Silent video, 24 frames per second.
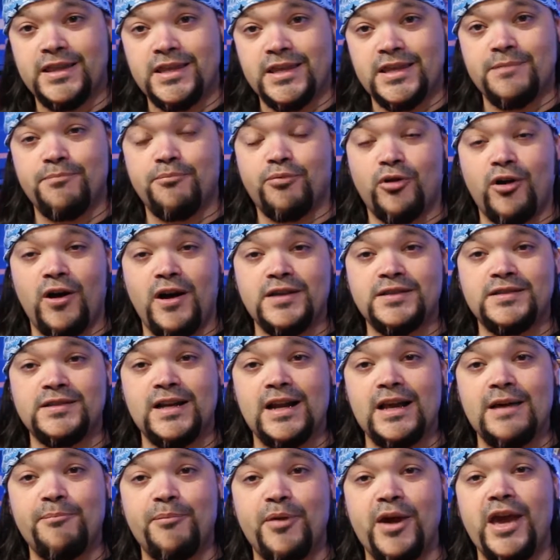the price that
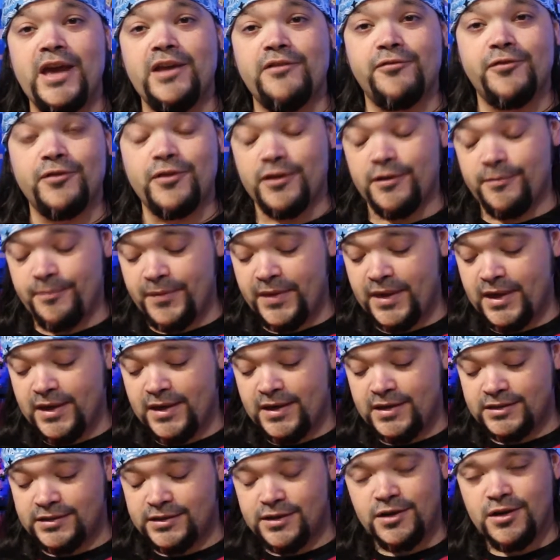I paid for them.
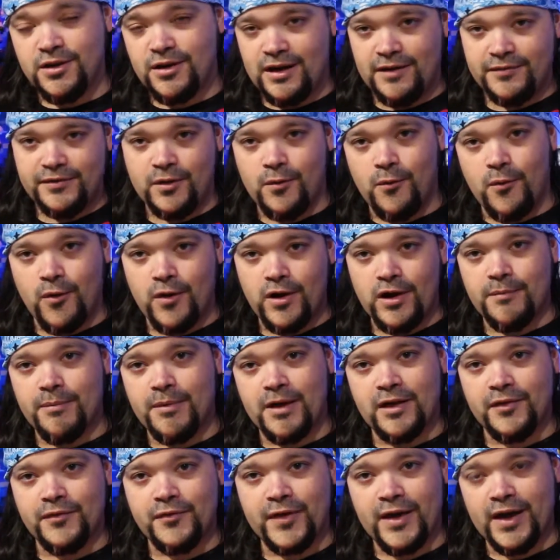So you don't have to worry
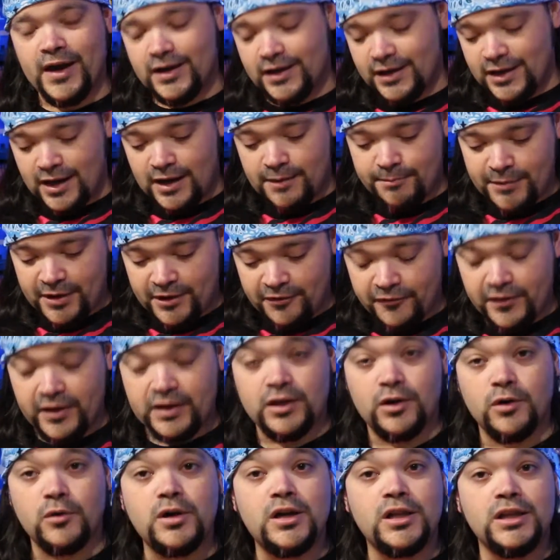about that, God, my
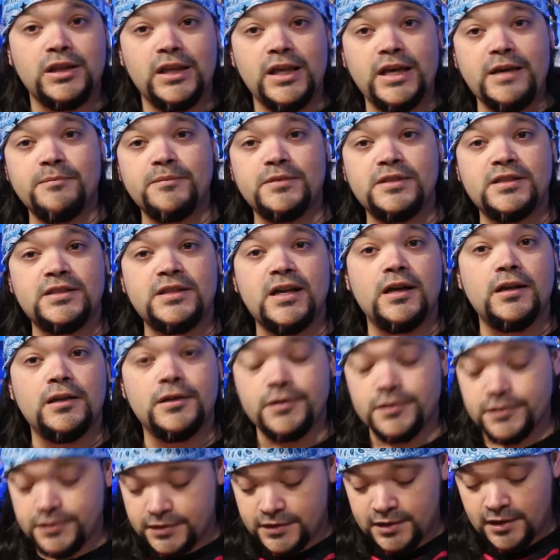fellow claim
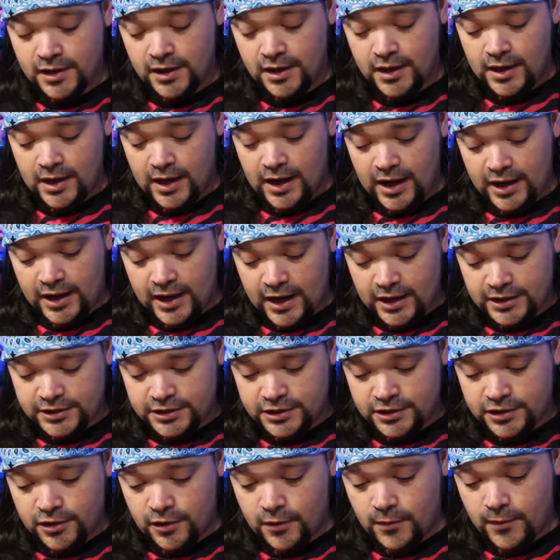sellers. I got
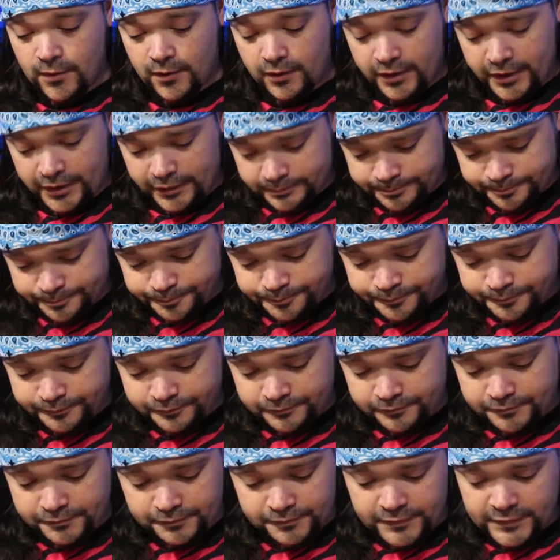you, don't worry.
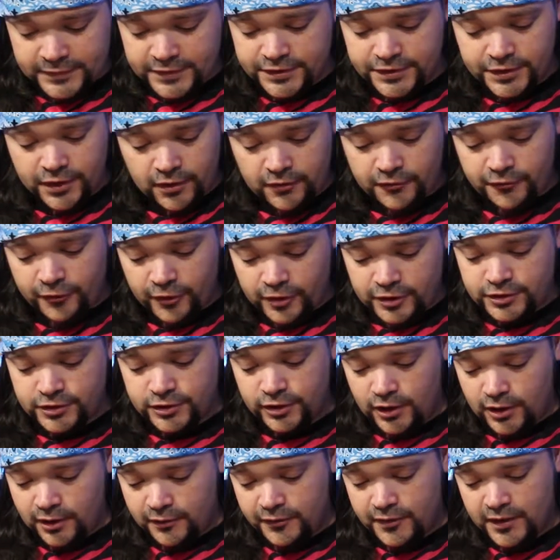So first
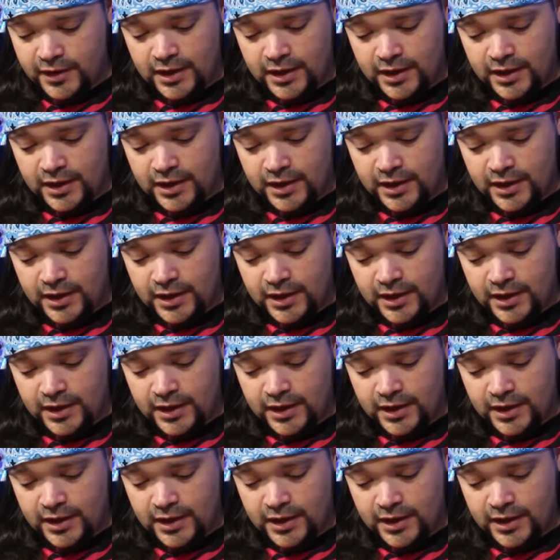off,